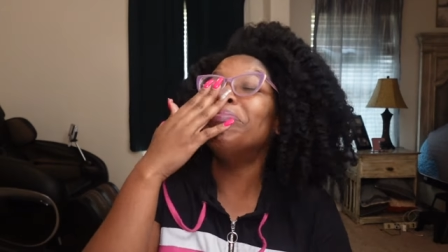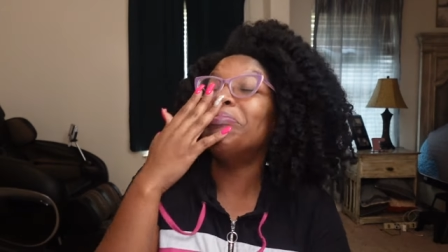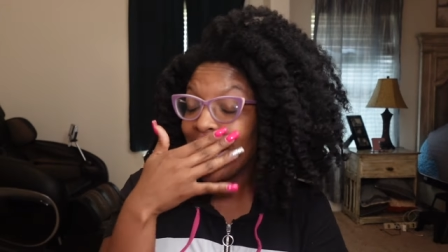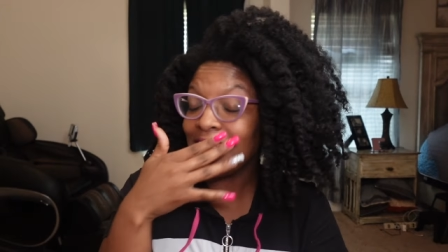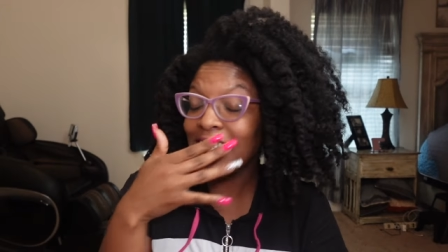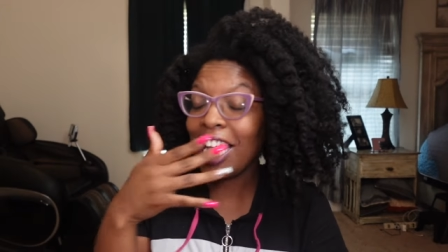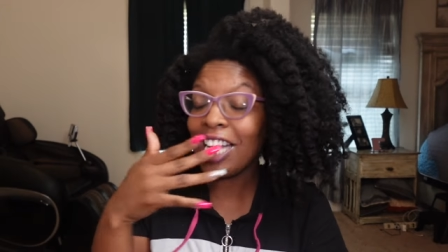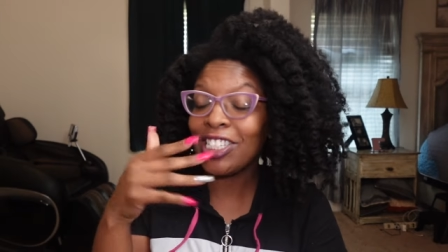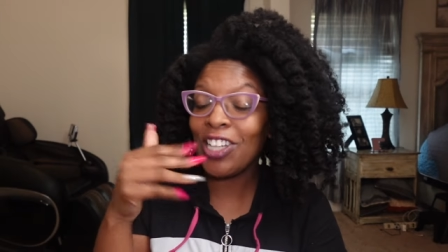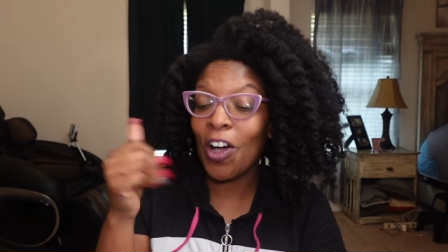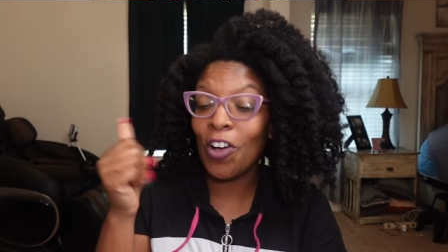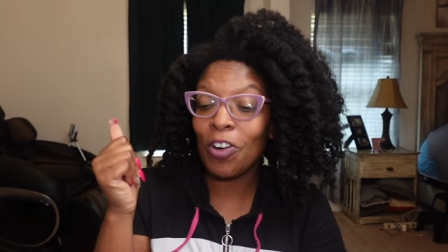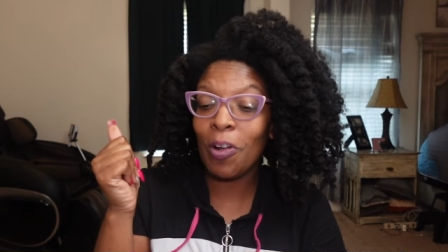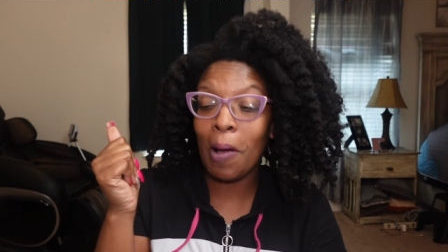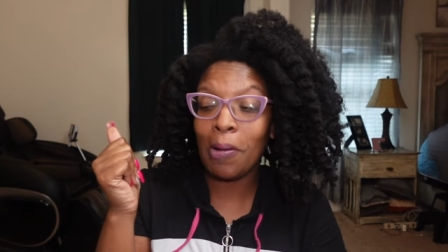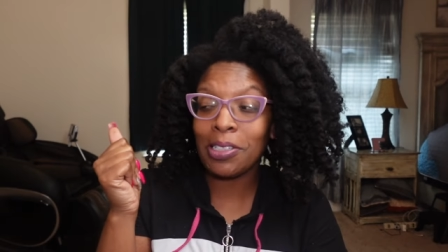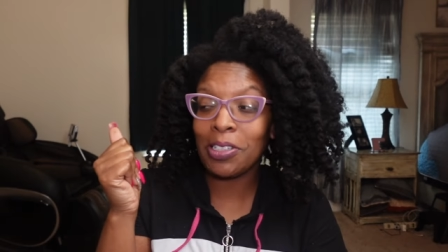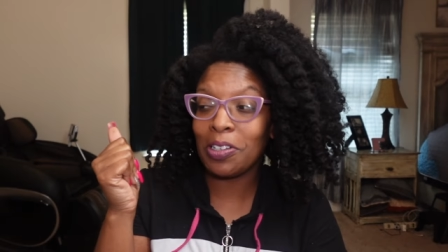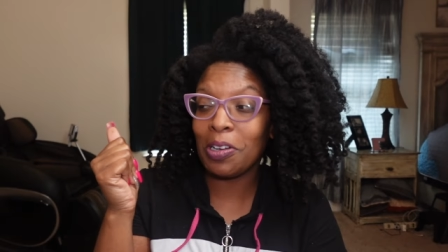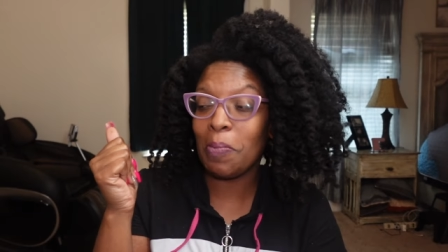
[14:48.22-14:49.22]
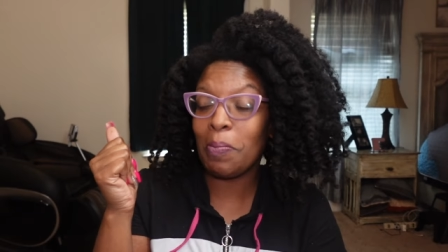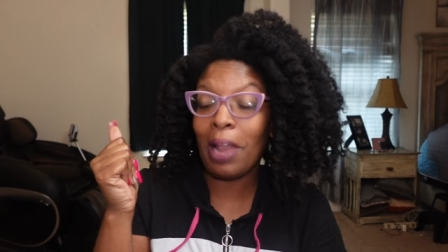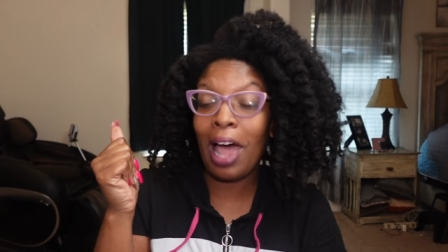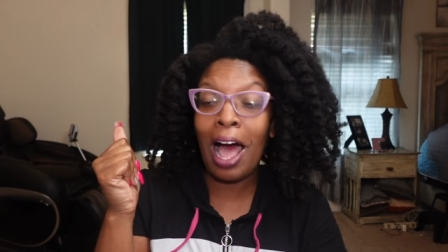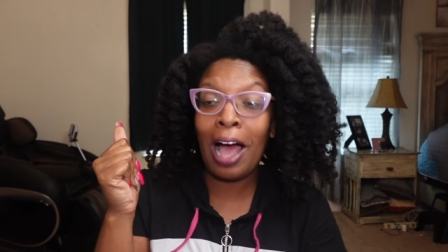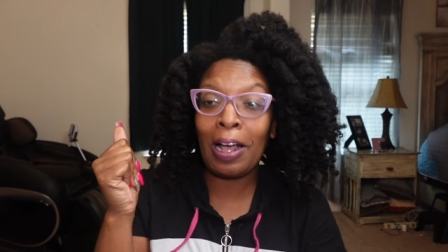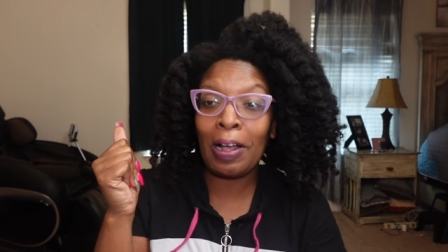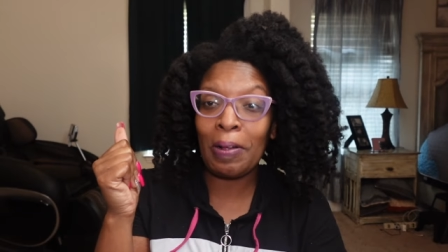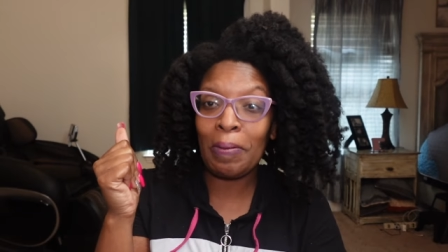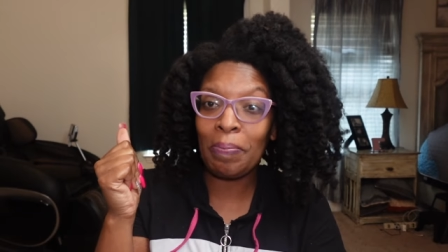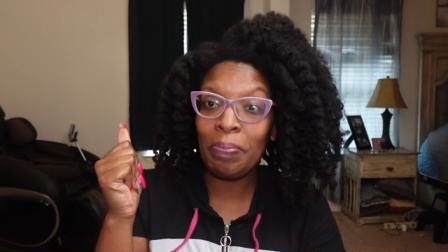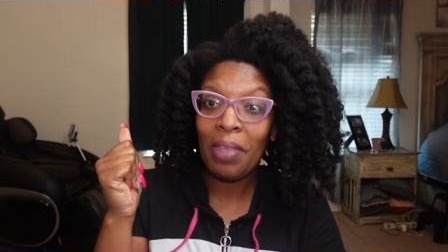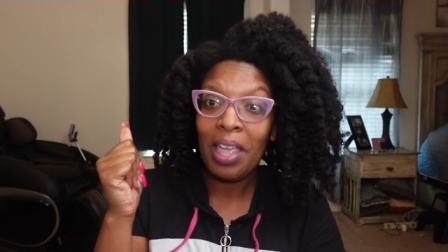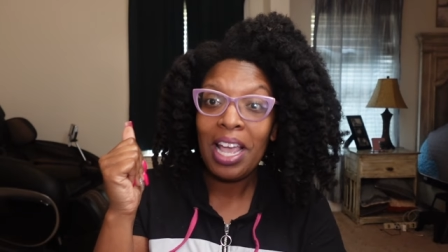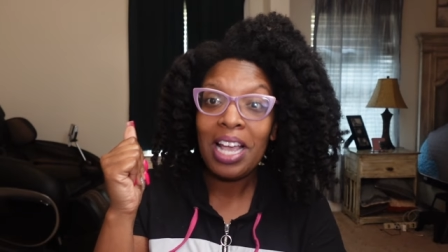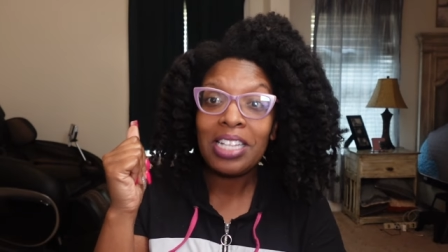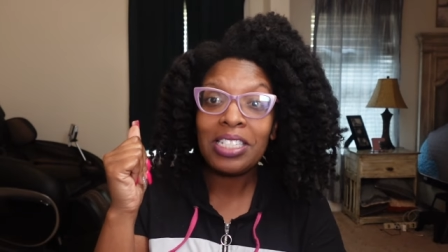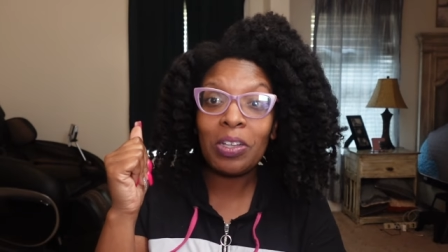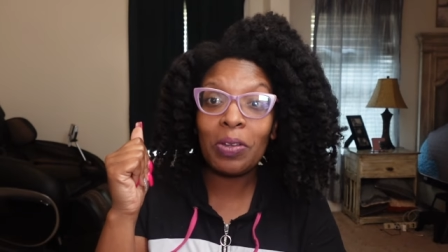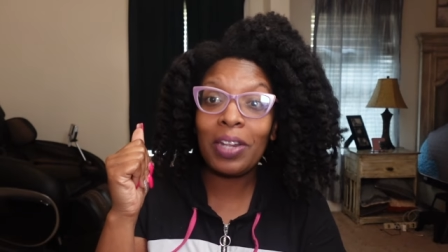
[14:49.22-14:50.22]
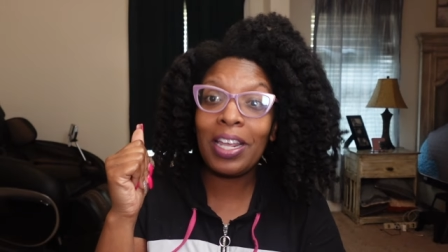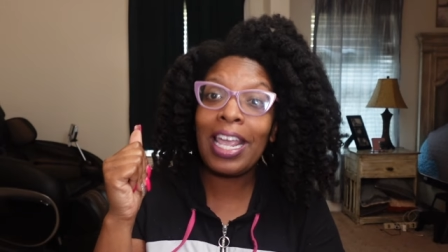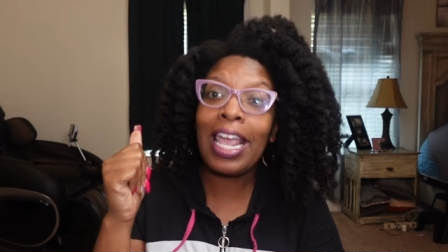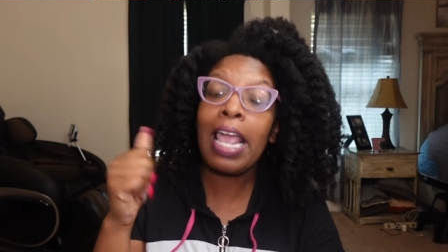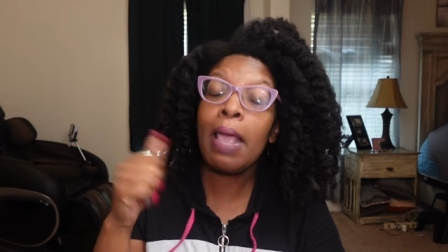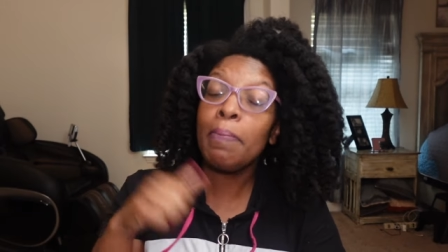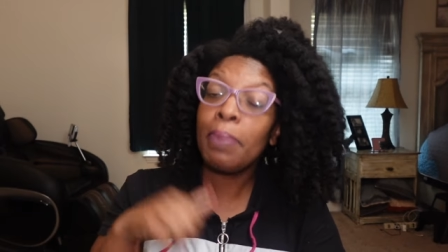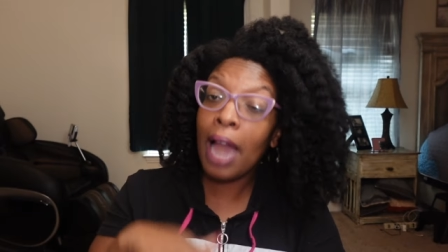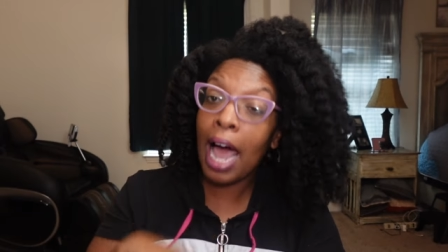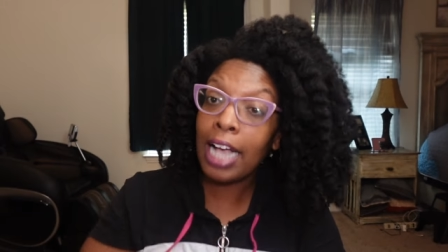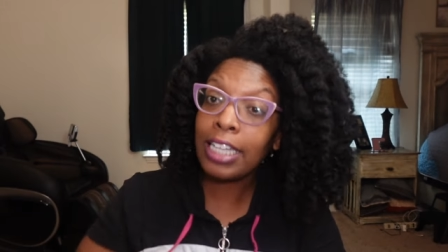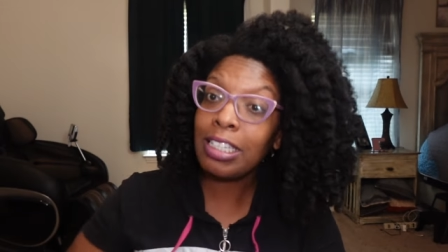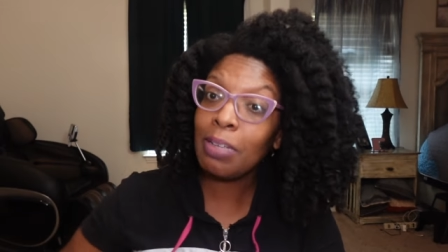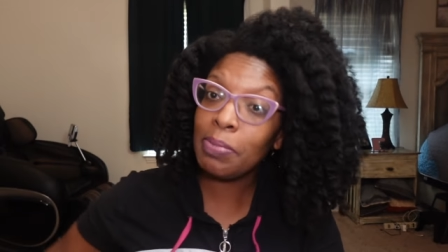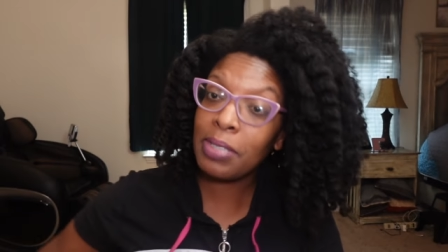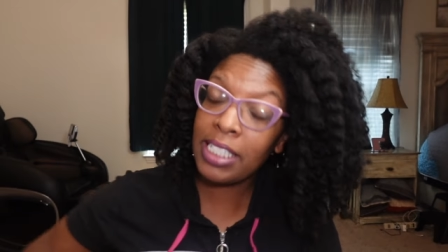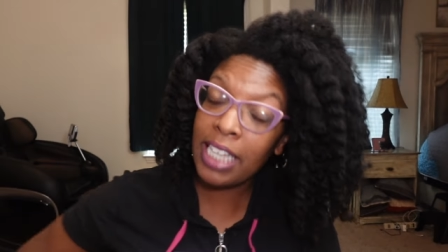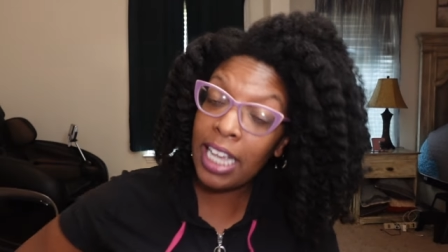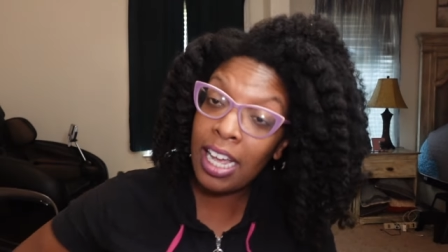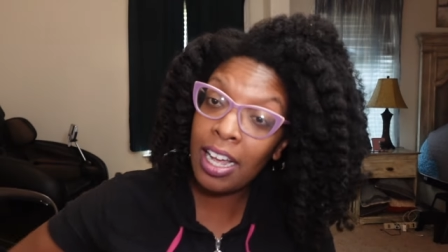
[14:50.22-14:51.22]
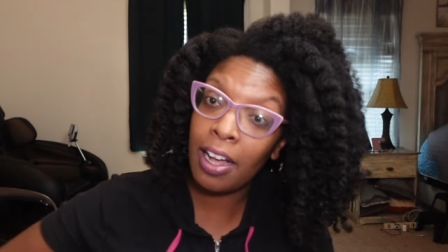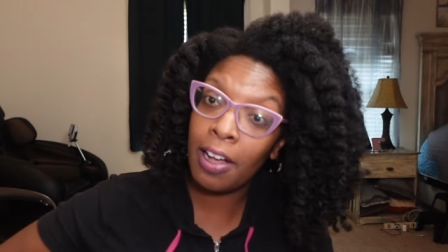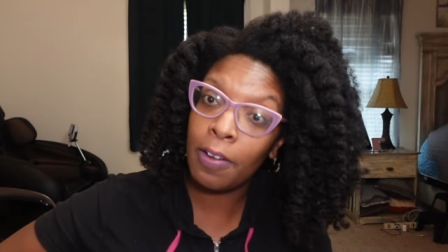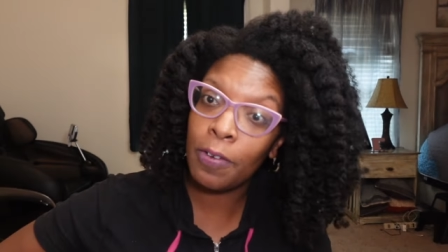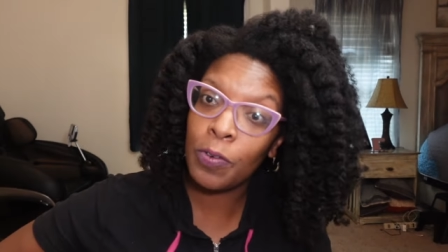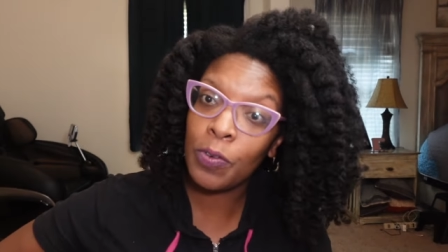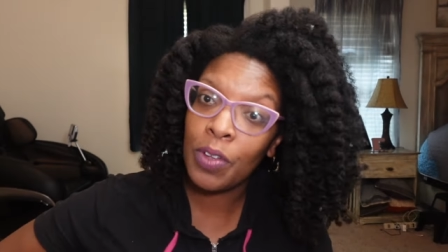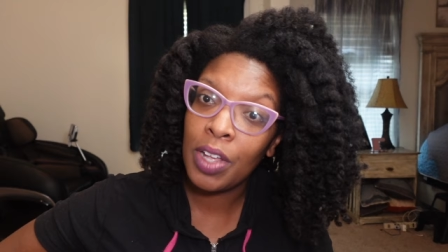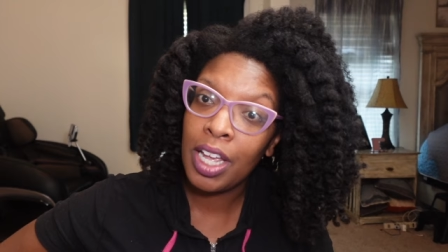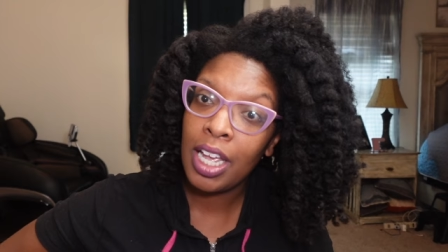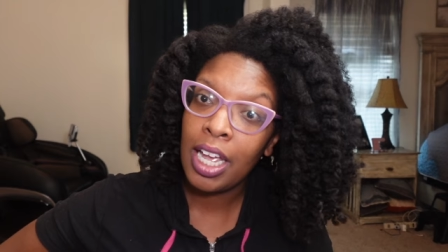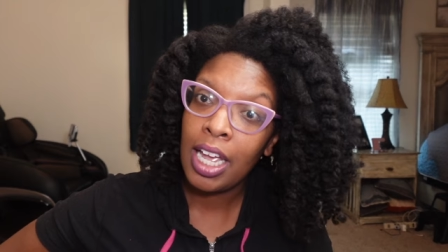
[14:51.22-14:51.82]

Because I told him I was going to block him. So then he blocked himself.